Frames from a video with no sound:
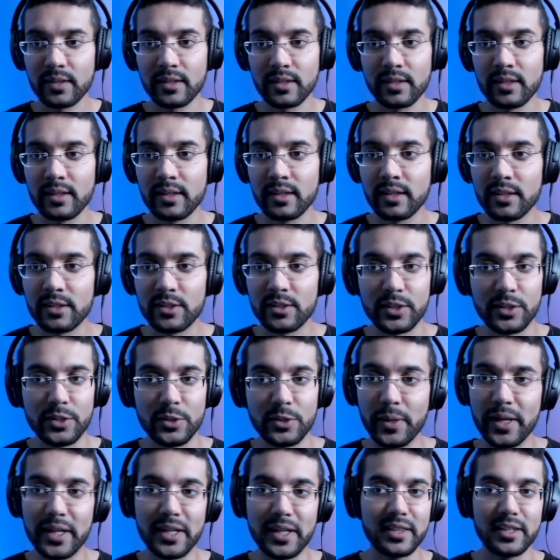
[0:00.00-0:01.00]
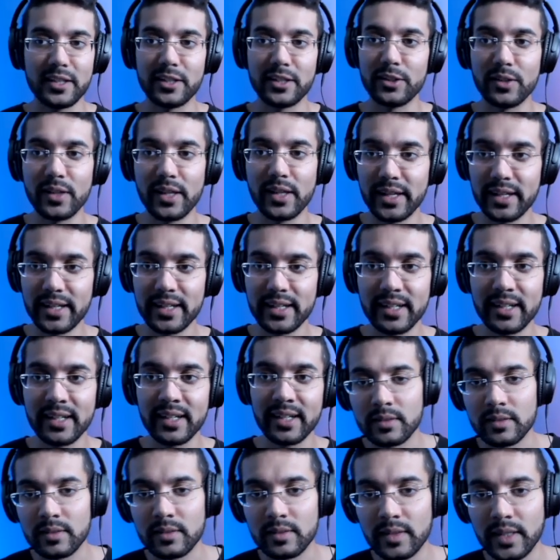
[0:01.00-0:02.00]
You can do anything you like.
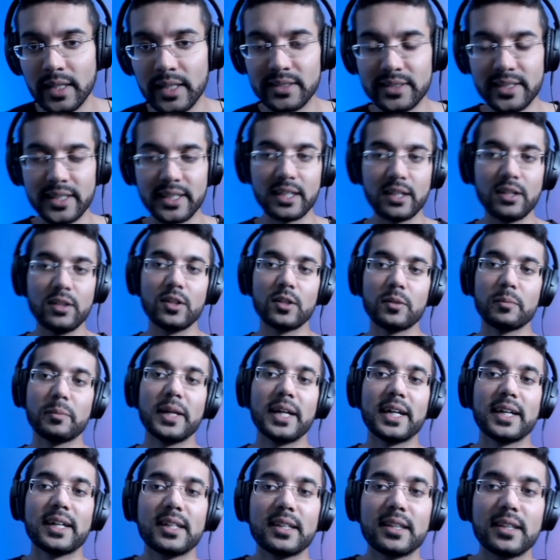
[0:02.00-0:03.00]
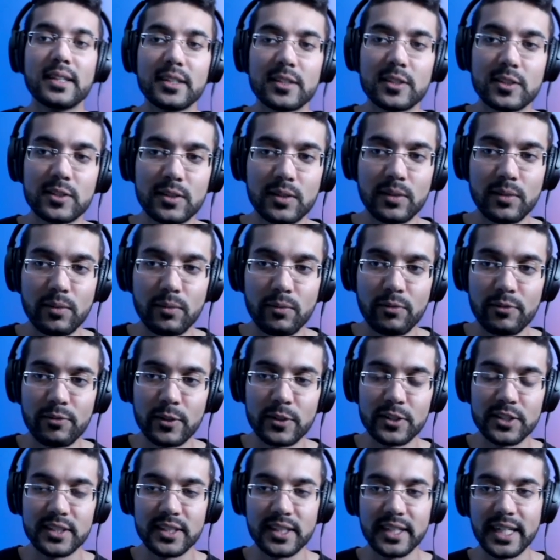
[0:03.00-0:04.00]
And taking a look back at this
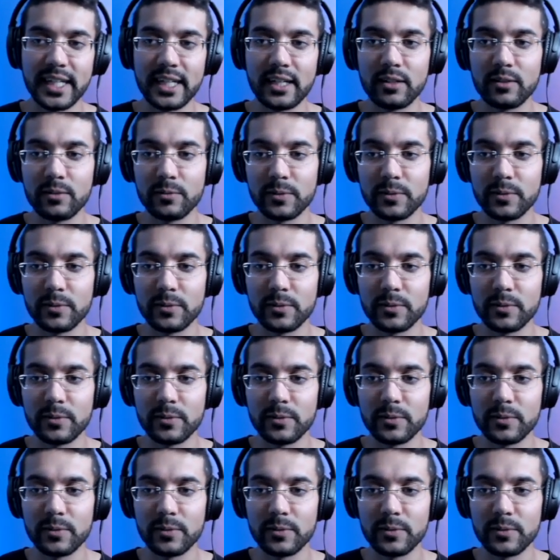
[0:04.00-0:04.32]
first account,